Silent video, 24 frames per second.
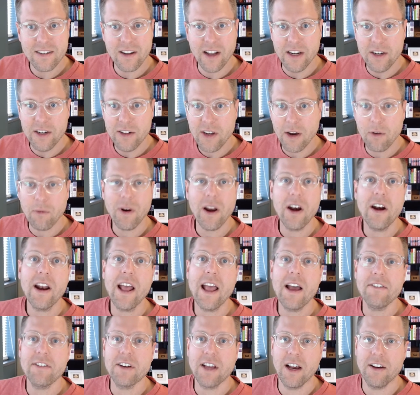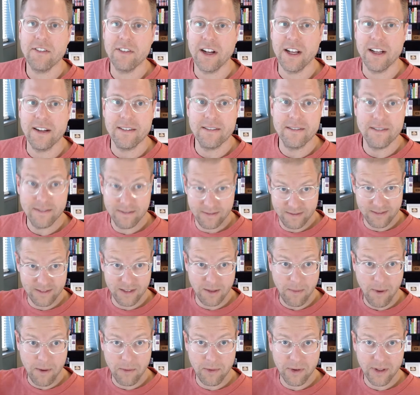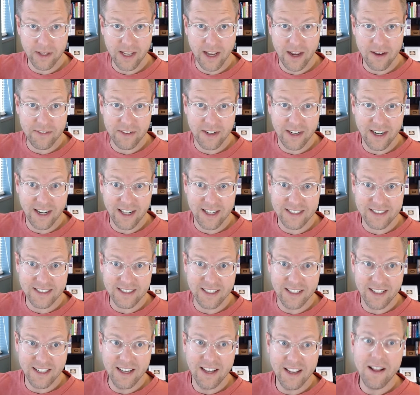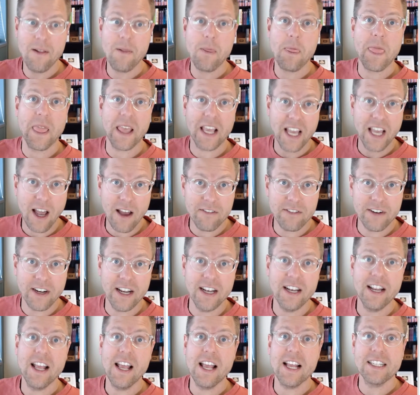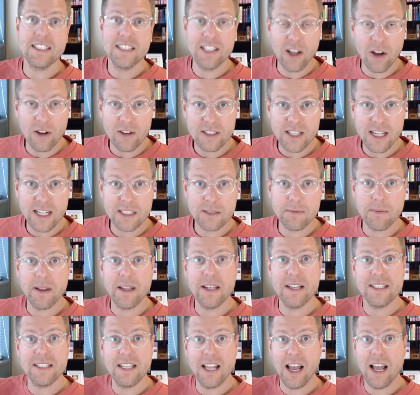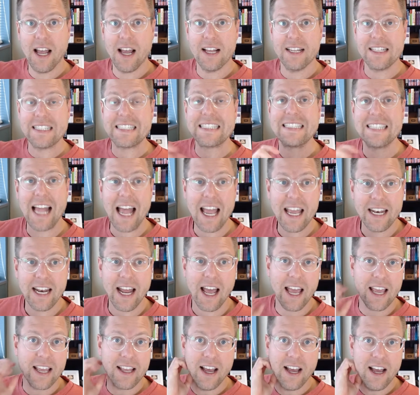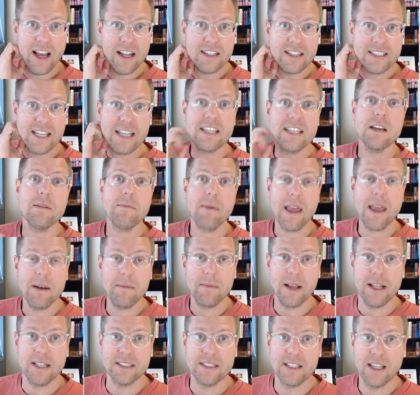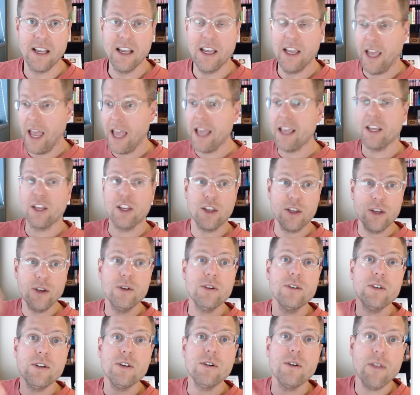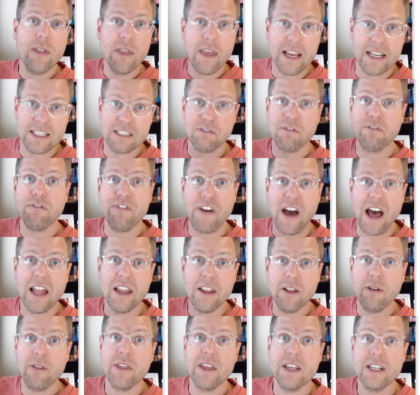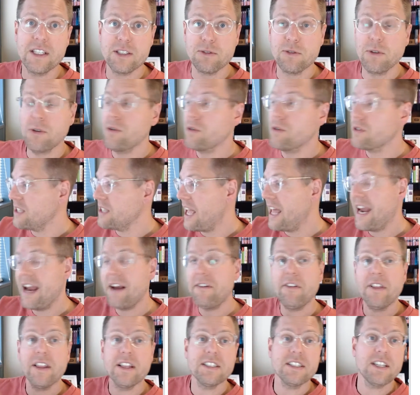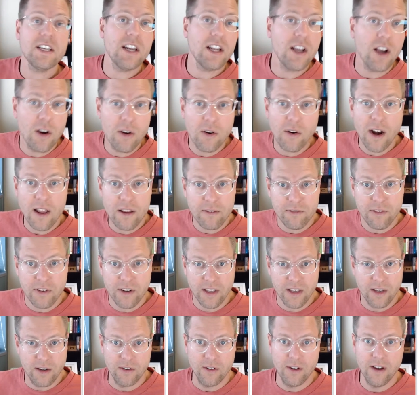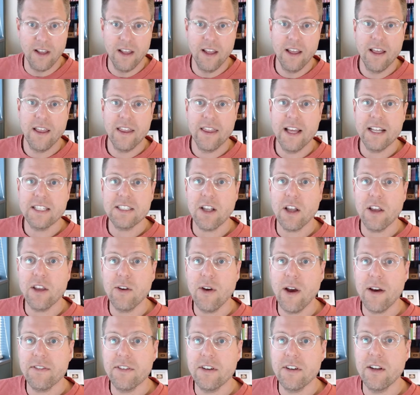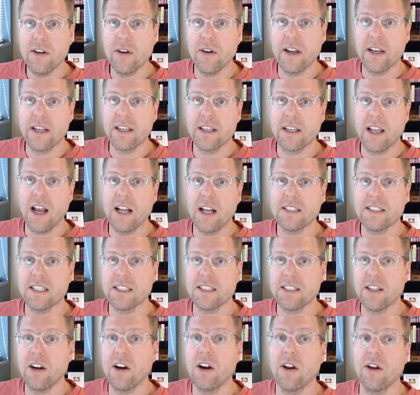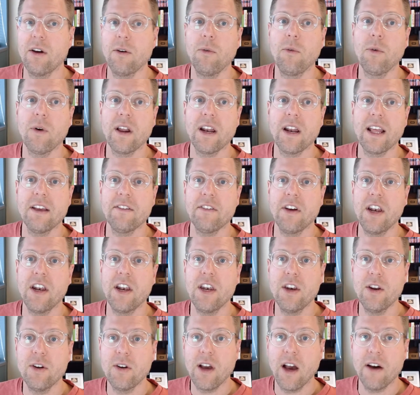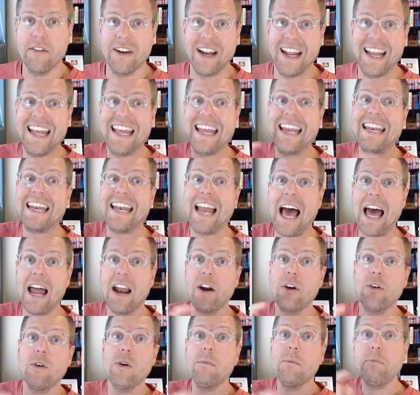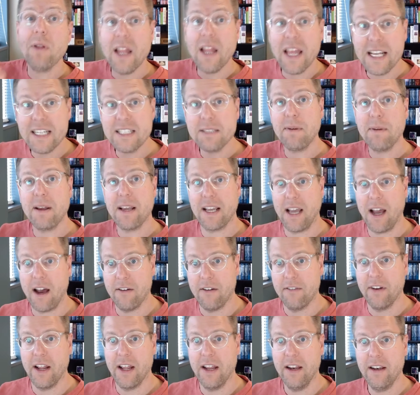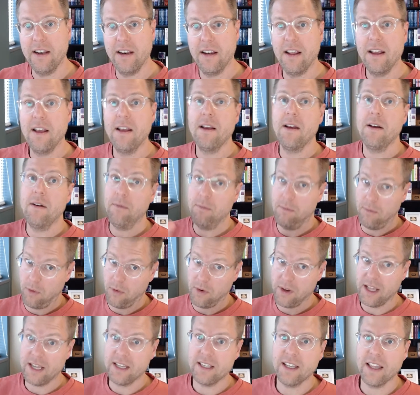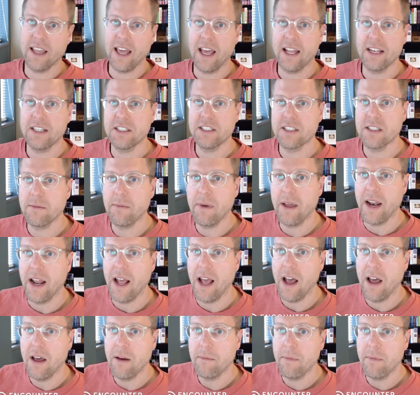A new covenant? We already have a covenant. You remember what the covenant is? The covenant is the Old Testament Sinai, Ten Commandments. Hey, you do this, follow these rules, and everything's going to go great for you. That's all you have to do. And God says, no, we're going to give a new covenant, not a replacement covenant. But we'll get to that in just a minute.